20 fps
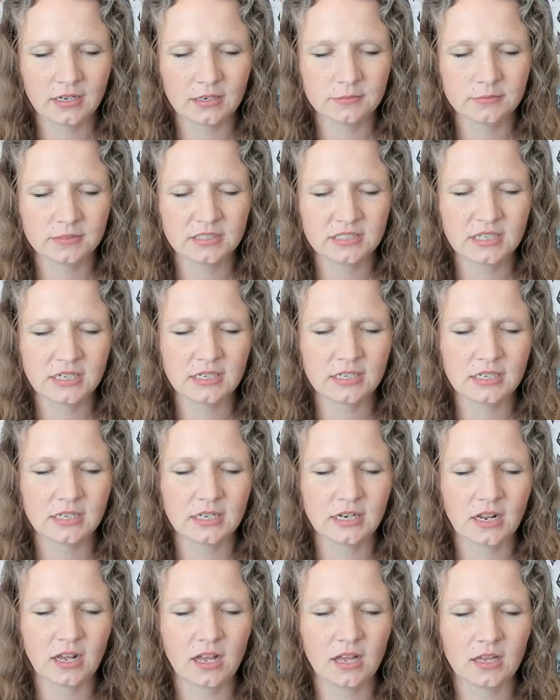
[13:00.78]
I'm standing in
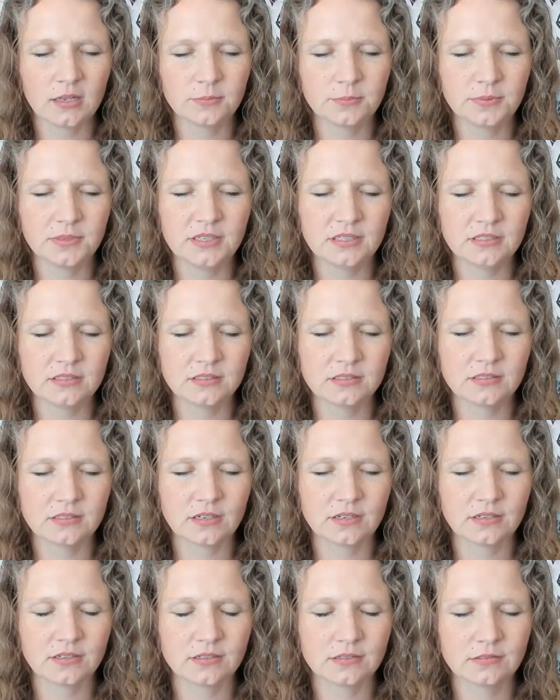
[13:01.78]
a hot pink
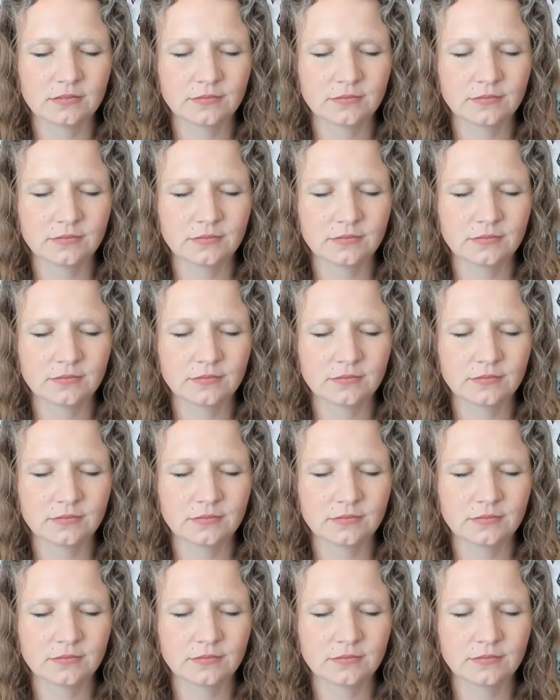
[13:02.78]
sun.